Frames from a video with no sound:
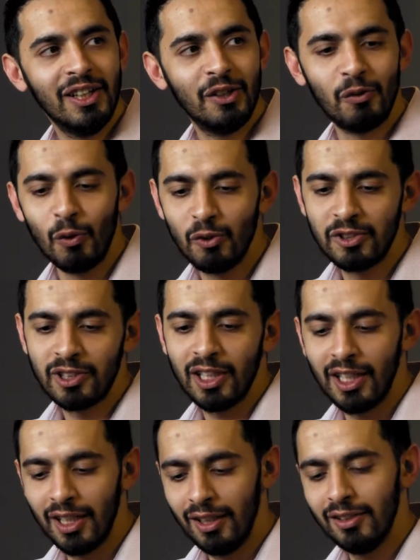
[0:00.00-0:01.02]
Rules
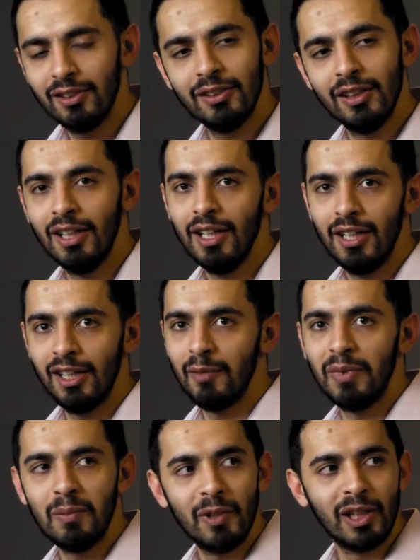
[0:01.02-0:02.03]
change, then
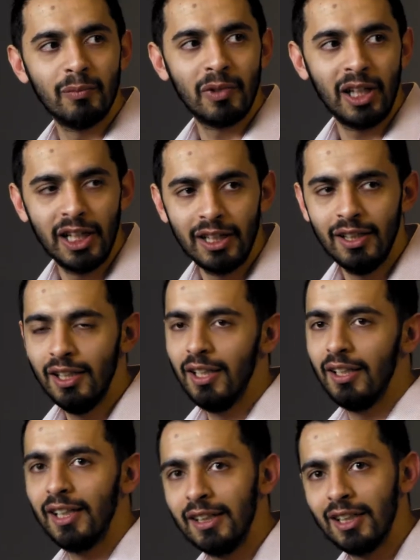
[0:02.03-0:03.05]
people complain,
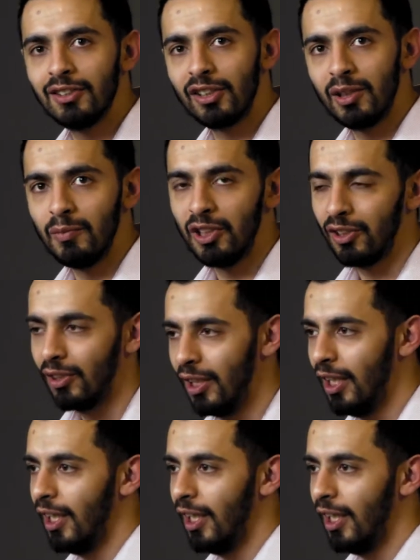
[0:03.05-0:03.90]
then there's a commission,